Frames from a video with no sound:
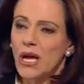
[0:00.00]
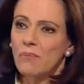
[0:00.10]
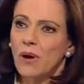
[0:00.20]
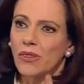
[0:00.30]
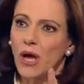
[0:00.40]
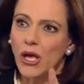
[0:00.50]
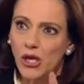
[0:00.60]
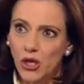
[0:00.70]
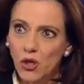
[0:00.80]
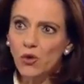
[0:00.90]
But the
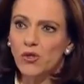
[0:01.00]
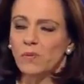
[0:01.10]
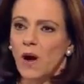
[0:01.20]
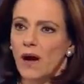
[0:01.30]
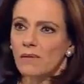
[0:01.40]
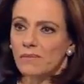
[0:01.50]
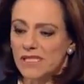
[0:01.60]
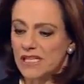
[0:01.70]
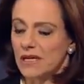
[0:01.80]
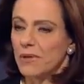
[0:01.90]
huge problem is going
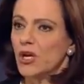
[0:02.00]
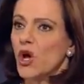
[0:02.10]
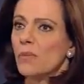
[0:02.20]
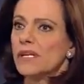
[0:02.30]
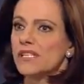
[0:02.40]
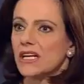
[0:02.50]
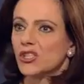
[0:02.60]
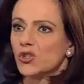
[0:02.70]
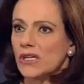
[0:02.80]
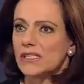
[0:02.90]
to be nobody's going to
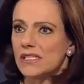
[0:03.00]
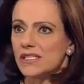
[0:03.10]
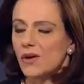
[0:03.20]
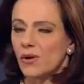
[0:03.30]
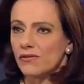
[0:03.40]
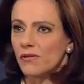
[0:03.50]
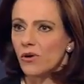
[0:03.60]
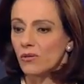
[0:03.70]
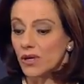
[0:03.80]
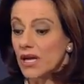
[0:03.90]
trust us going forward.
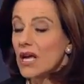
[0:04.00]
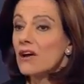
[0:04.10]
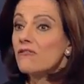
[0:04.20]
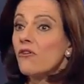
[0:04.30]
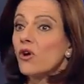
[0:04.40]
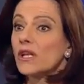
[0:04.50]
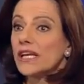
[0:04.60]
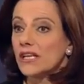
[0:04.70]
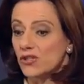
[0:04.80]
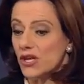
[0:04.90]
Foreign
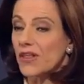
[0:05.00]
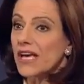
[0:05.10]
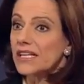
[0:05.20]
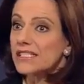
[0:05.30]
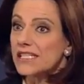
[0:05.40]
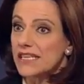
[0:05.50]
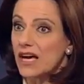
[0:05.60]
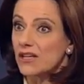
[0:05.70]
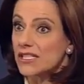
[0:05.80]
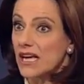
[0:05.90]
leaders, are they going to sit down and
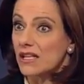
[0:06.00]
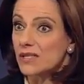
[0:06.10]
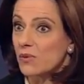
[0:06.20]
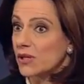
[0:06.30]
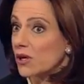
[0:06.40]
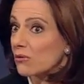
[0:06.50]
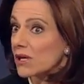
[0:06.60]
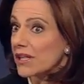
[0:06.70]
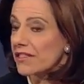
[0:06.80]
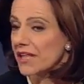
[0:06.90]
tell us what they're really
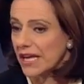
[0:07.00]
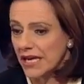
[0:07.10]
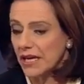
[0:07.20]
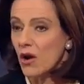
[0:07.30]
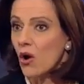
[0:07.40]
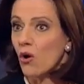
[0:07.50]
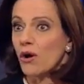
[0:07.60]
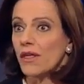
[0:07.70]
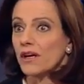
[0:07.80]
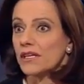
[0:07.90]
thinking? Or are they
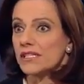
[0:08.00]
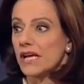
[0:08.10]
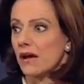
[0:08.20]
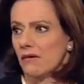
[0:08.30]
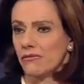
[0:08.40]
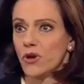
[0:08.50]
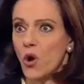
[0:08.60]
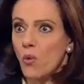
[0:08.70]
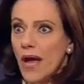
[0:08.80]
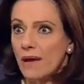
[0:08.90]
going to say, no way
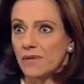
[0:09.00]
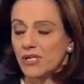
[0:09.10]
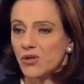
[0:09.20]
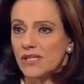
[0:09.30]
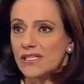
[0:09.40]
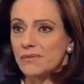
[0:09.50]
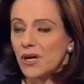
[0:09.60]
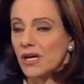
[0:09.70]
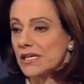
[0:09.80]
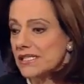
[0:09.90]
I'm going to trust America.
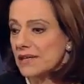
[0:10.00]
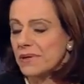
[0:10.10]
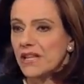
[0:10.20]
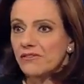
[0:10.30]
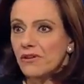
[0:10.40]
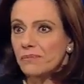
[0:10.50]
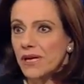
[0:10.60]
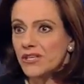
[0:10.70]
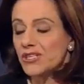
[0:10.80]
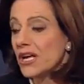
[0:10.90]
It's going to be on the front page
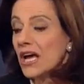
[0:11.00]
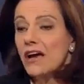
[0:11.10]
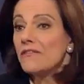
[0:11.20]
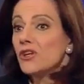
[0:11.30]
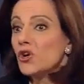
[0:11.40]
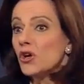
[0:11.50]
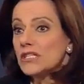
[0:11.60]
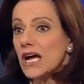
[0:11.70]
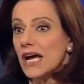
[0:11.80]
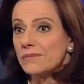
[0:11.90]
of the New York
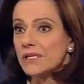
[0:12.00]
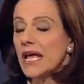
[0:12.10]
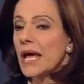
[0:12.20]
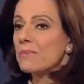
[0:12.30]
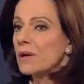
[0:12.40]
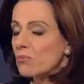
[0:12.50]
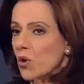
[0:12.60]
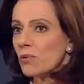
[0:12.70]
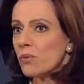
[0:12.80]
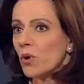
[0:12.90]
Times. But more
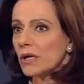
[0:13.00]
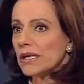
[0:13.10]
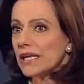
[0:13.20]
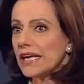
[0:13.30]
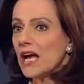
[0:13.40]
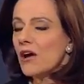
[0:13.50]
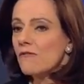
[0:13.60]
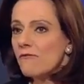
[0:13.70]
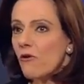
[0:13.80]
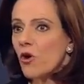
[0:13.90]
importantly,
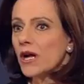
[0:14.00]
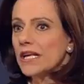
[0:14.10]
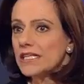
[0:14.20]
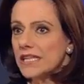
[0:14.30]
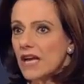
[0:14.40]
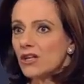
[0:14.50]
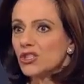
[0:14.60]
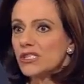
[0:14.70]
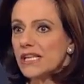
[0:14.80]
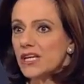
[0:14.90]
foreign intelligence
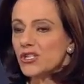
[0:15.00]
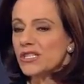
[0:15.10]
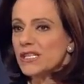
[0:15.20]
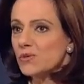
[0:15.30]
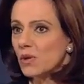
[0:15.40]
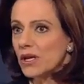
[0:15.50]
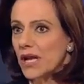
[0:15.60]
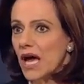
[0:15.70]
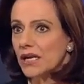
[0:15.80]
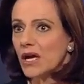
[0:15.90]
agencies will not
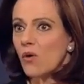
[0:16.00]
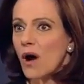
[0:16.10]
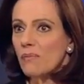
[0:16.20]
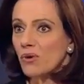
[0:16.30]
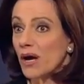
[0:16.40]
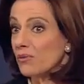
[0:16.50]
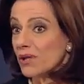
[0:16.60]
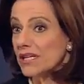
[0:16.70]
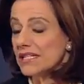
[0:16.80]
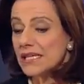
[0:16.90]
cooperate with
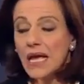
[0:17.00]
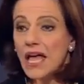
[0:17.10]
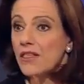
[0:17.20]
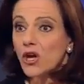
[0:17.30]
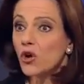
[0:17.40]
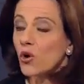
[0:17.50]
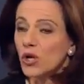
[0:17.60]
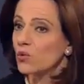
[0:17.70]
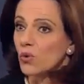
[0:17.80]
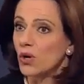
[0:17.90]
us. They're going to
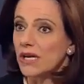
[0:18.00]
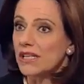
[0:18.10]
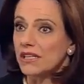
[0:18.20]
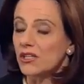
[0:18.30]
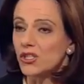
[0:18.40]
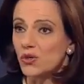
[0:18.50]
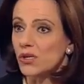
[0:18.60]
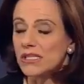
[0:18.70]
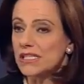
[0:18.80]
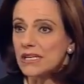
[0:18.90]
worry that their sources
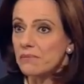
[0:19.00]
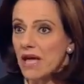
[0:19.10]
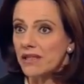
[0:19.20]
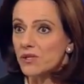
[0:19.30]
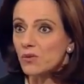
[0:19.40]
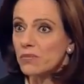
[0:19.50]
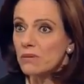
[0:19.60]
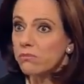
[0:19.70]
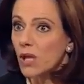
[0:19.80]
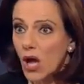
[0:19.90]
and methods will be
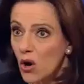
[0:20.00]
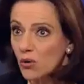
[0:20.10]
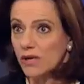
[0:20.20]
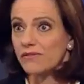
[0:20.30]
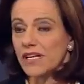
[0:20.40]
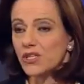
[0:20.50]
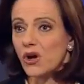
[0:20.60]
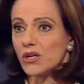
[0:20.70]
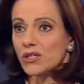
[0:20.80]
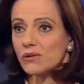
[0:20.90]
blown if they talk
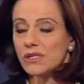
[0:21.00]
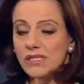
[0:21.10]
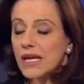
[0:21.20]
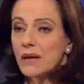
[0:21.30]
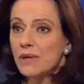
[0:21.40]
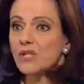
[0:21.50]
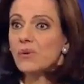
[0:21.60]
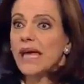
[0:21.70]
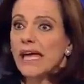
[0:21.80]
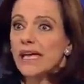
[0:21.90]
to us because we can't
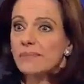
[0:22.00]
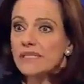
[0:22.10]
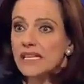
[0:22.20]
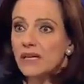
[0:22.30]
keep a secret.